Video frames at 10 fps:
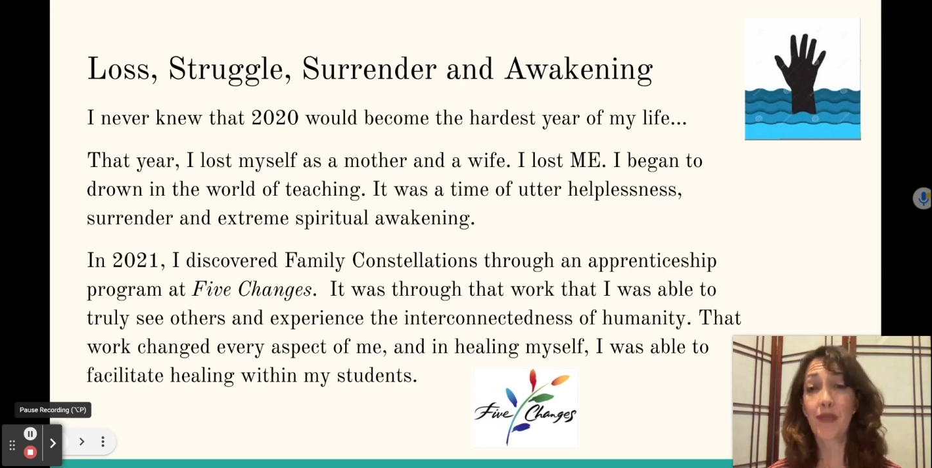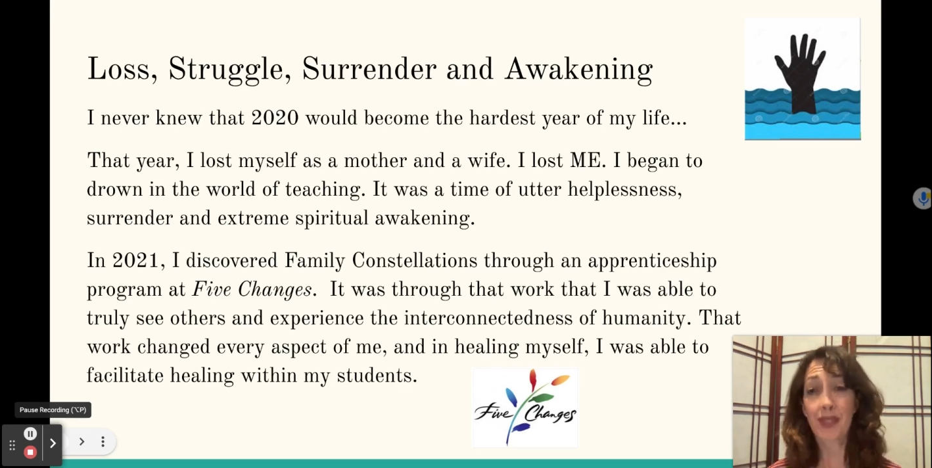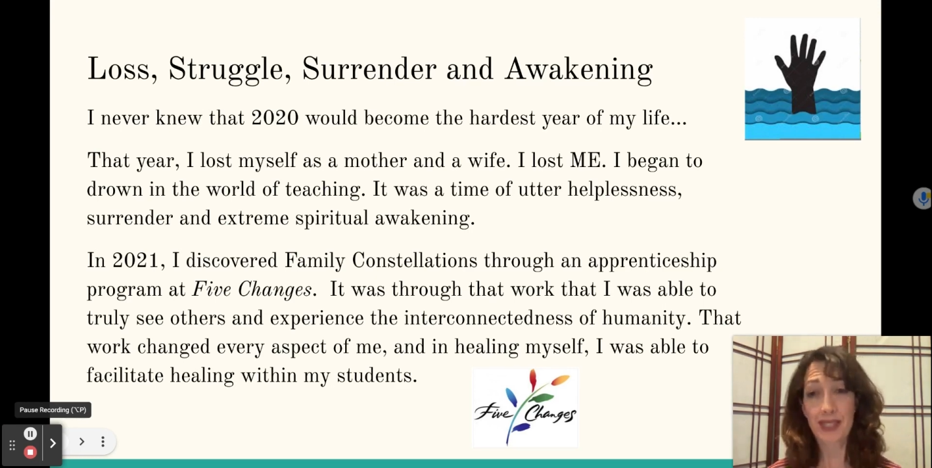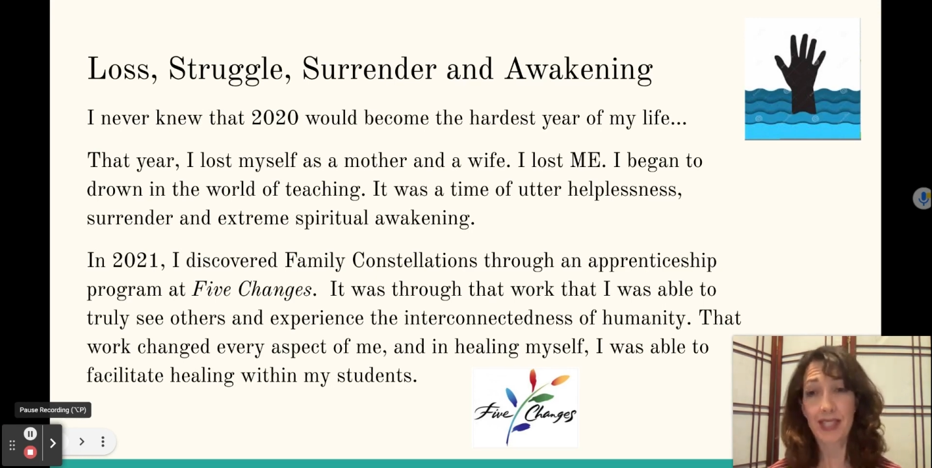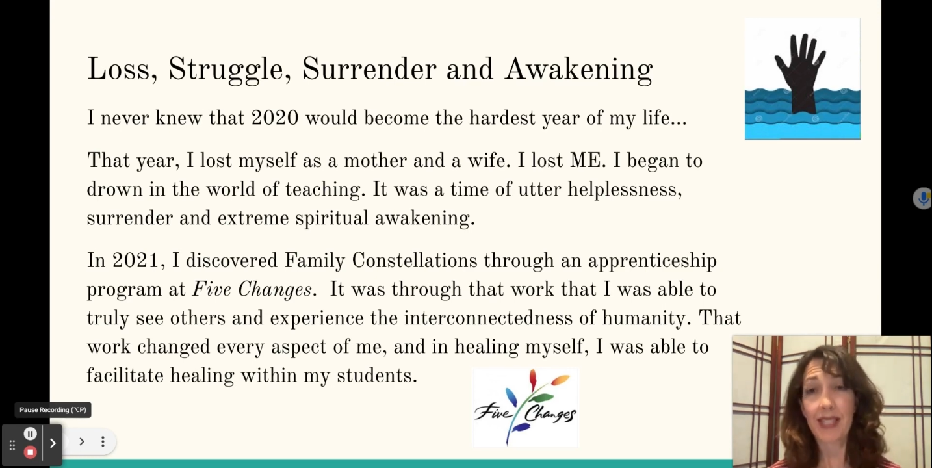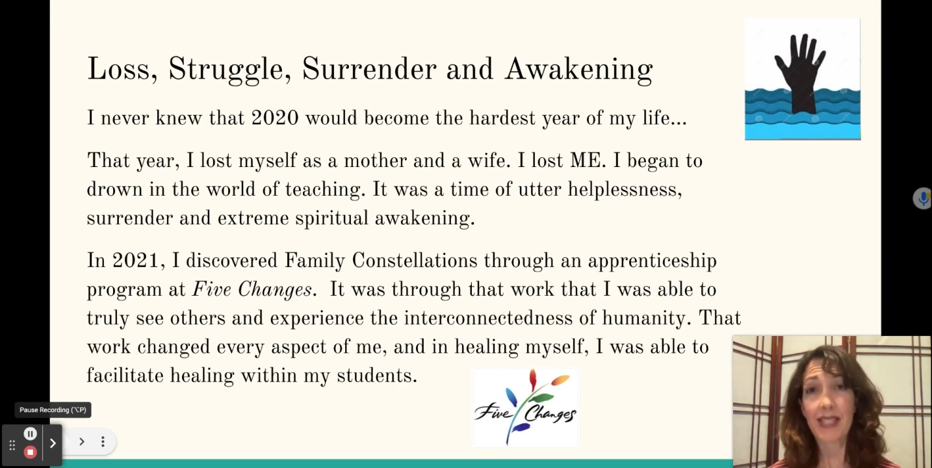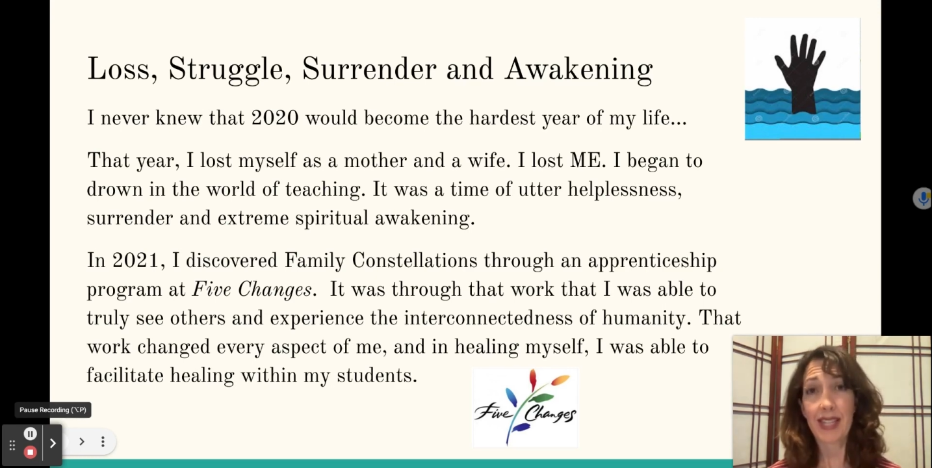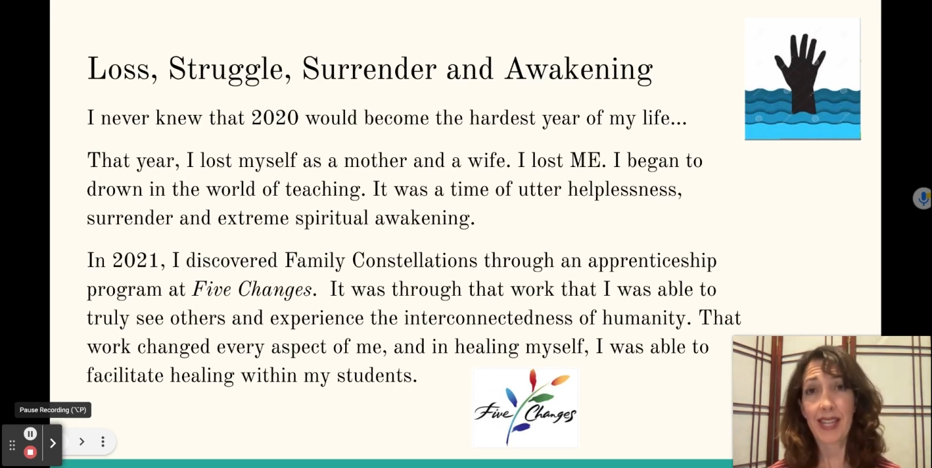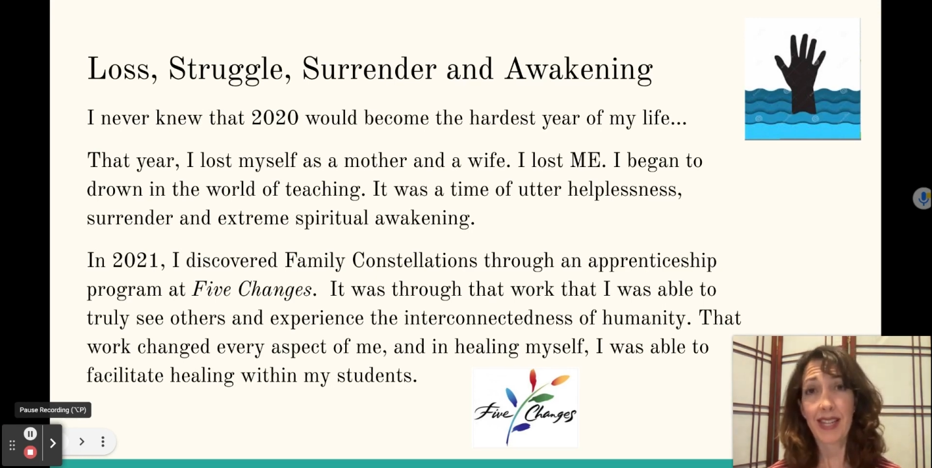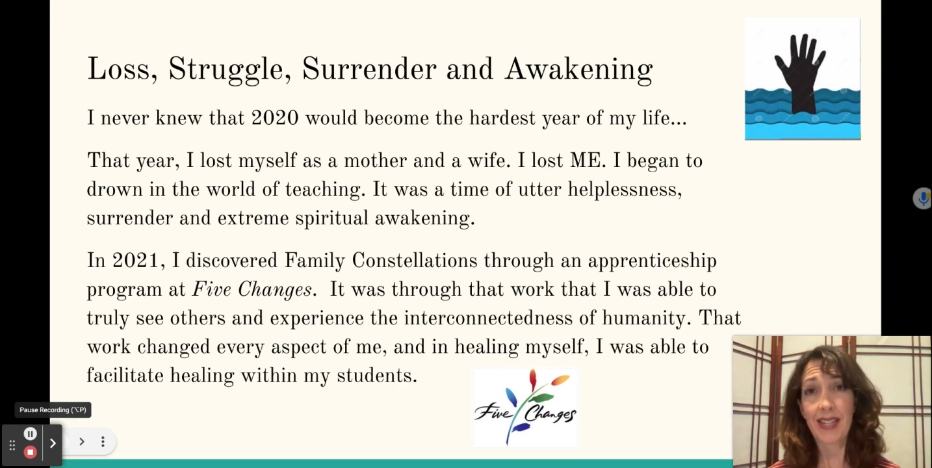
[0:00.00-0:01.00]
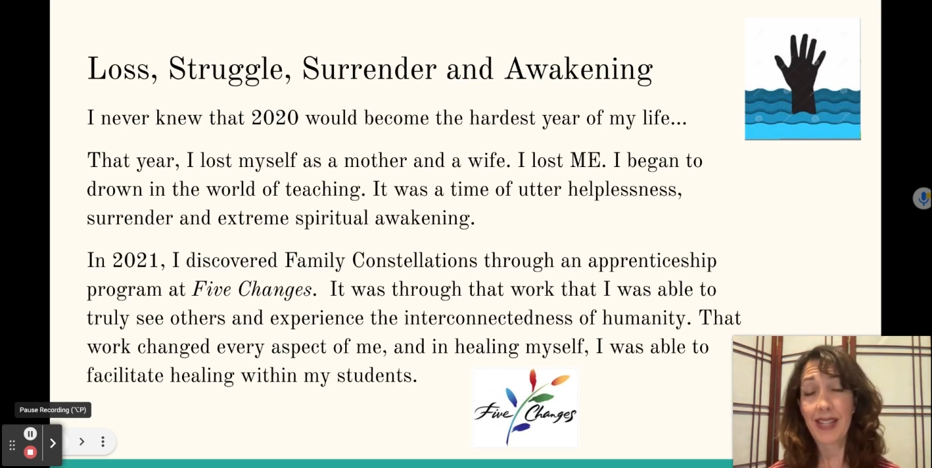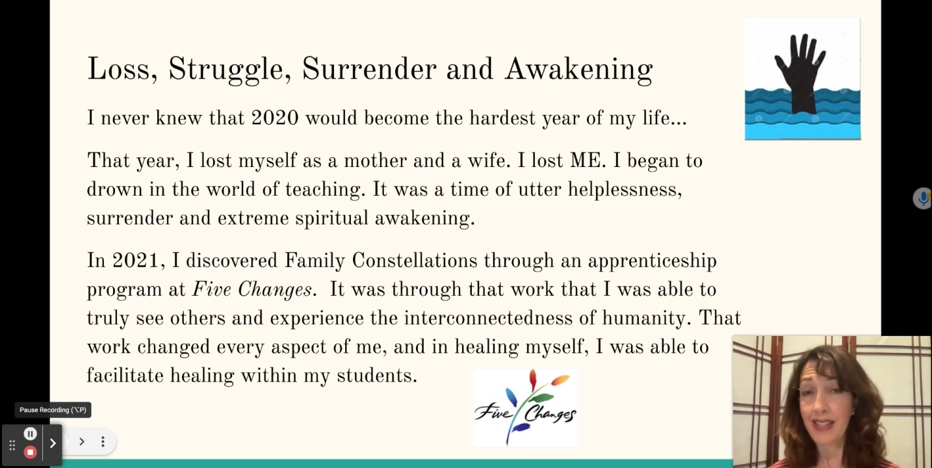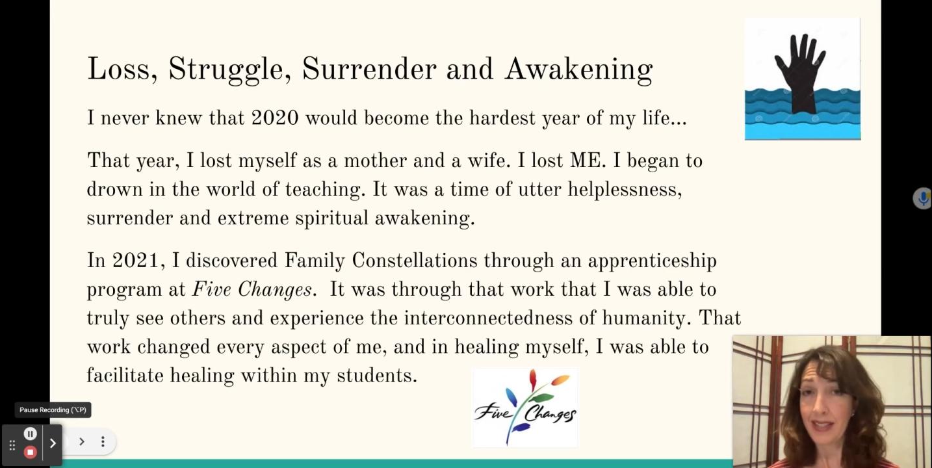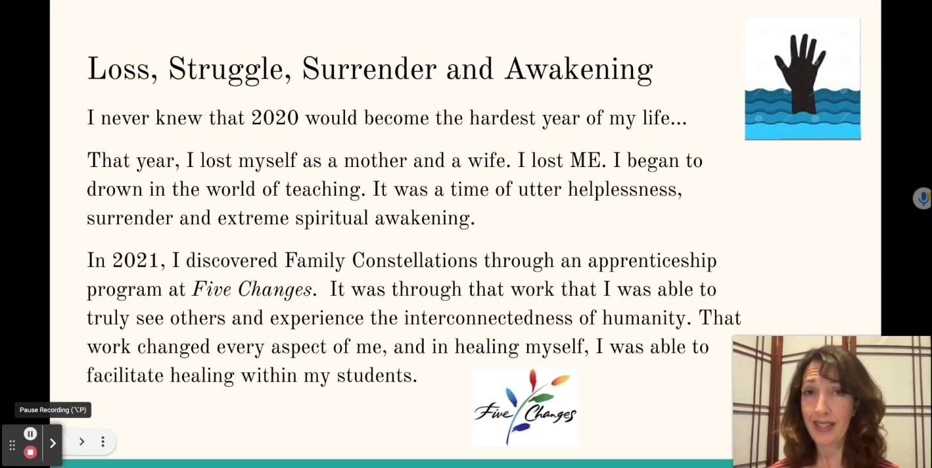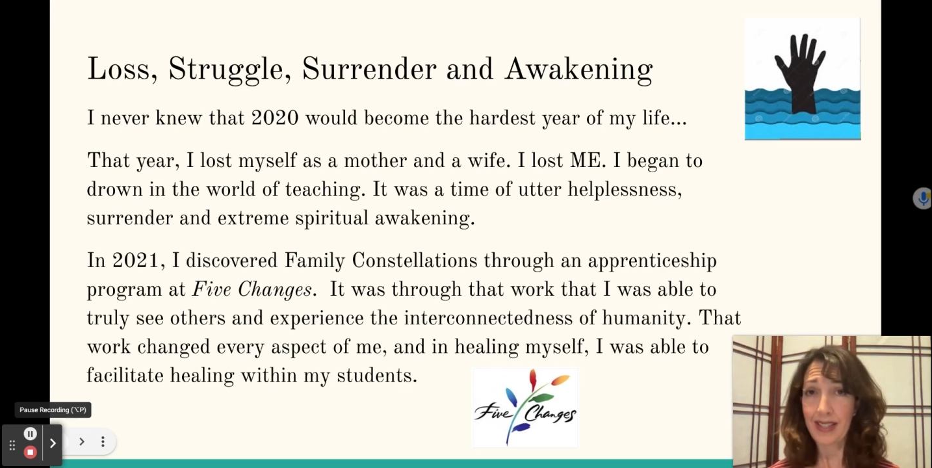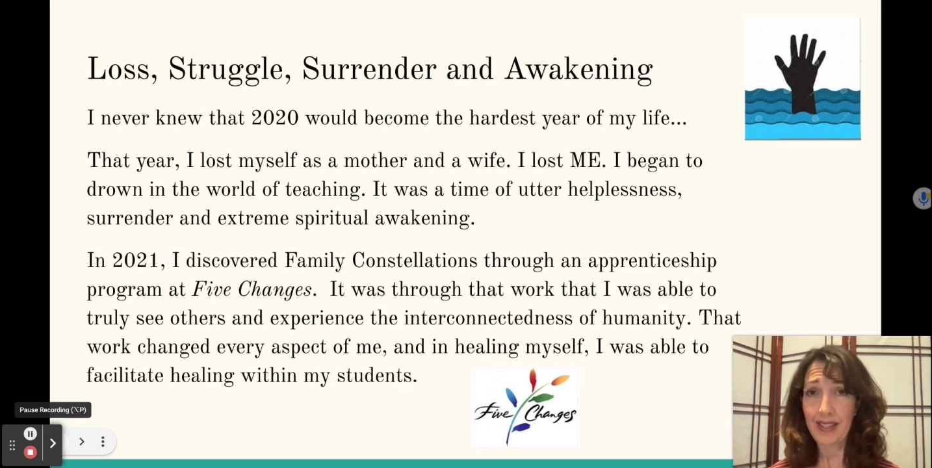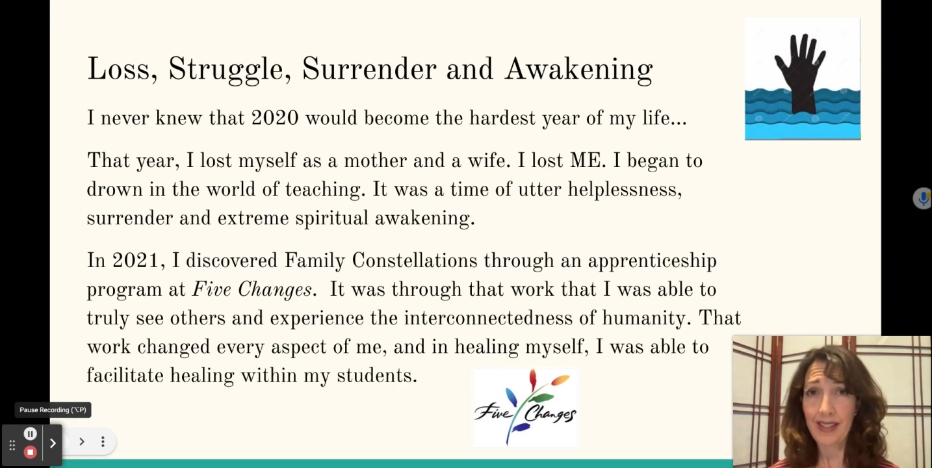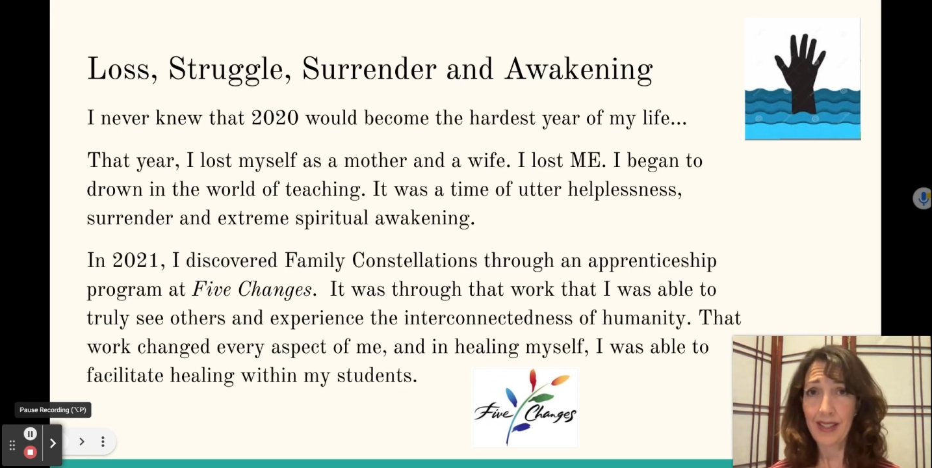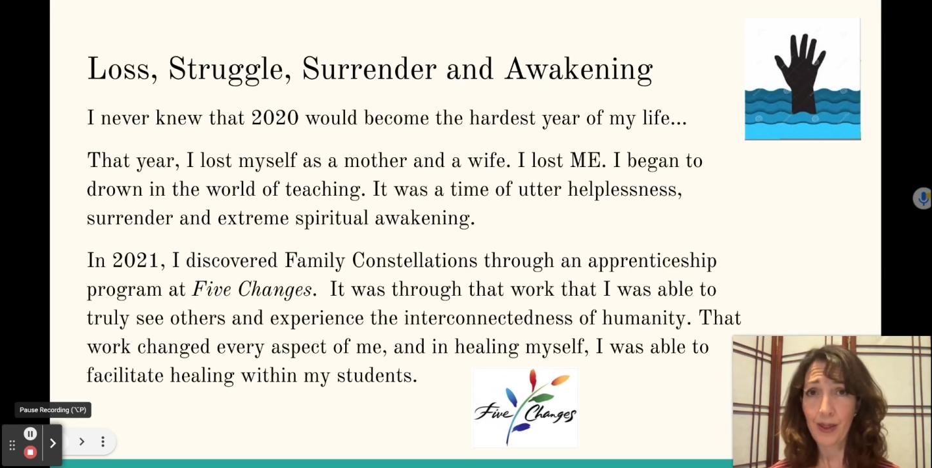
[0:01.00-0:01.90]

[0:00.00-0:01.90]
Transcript: facilitate healing